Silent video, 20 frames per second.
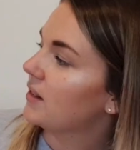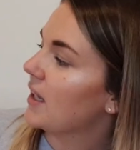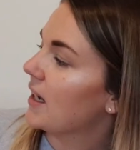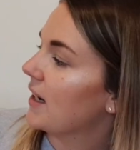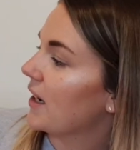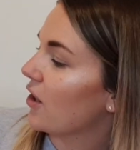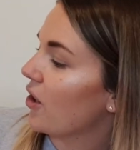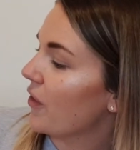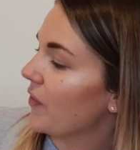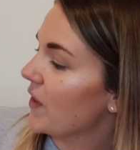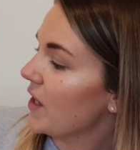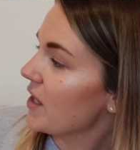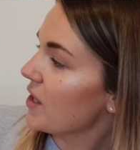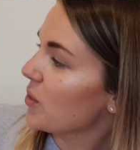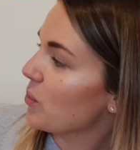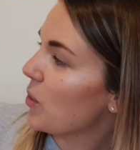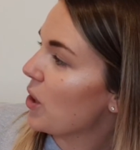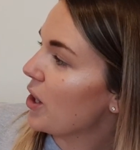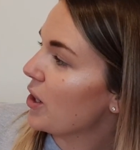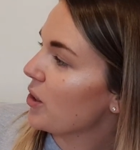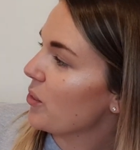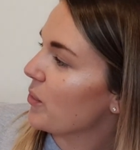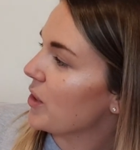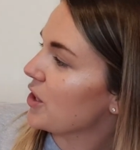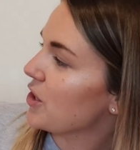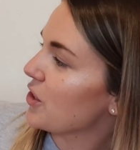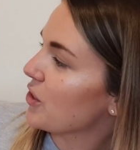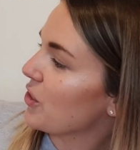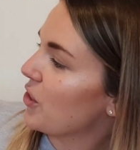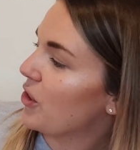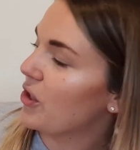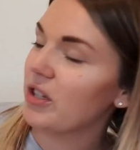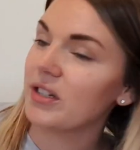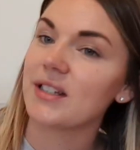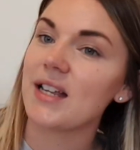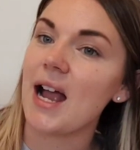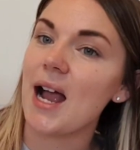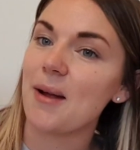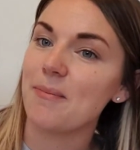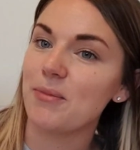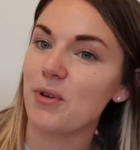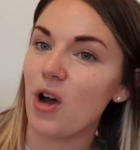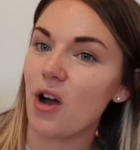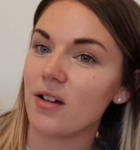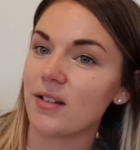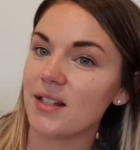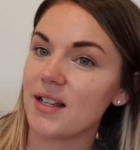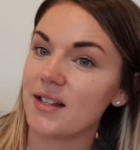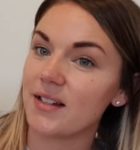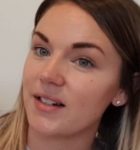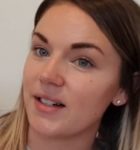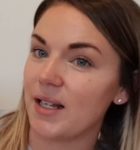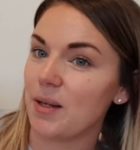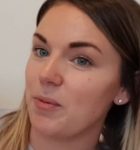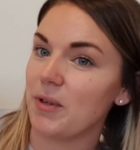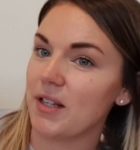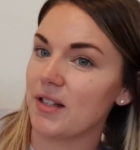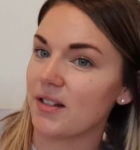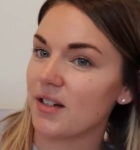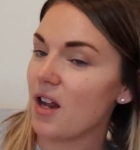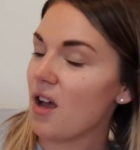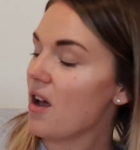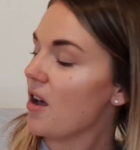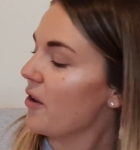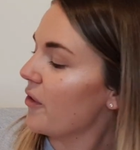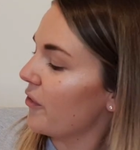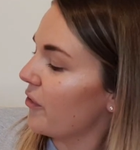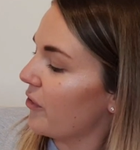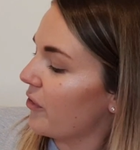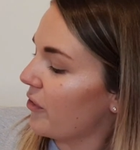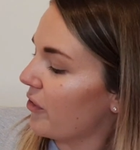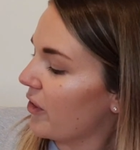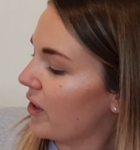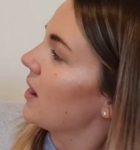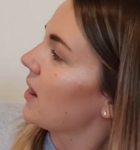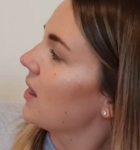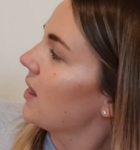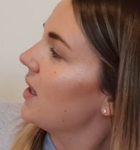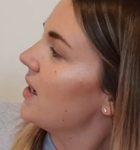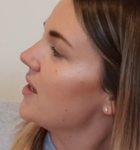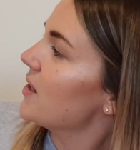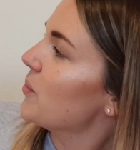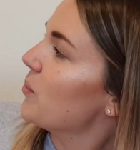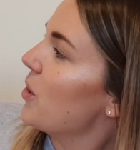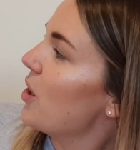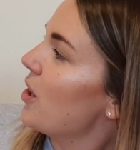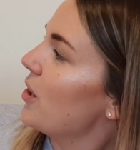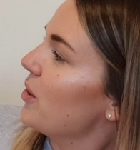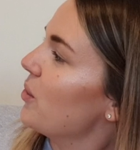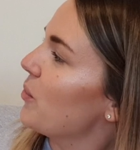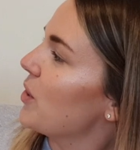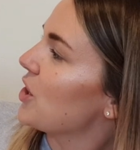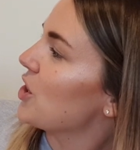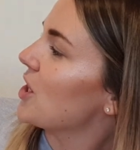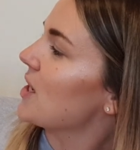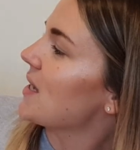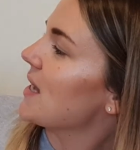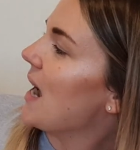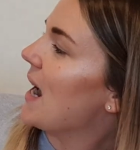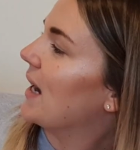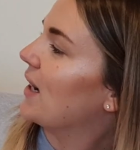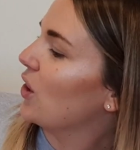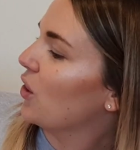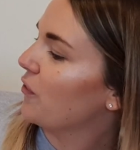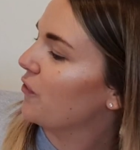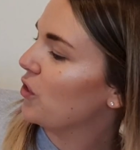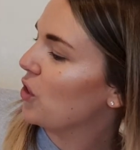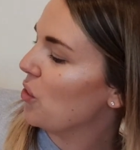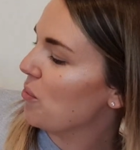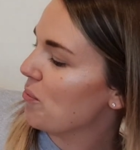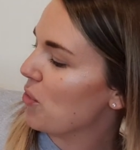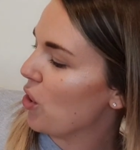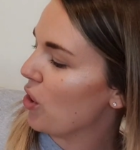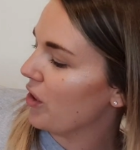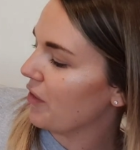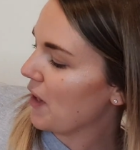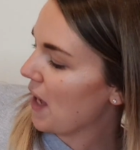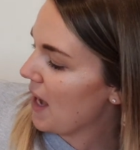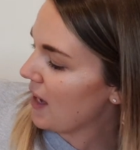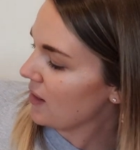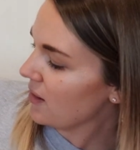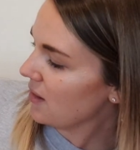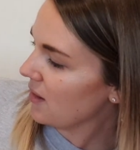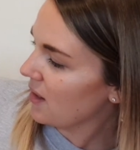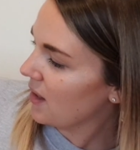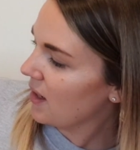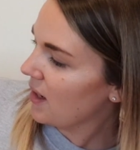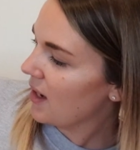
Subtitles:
Then I got this one, which is called I'm Not a Sleepy Sloth. This one, which is I Love You More Than,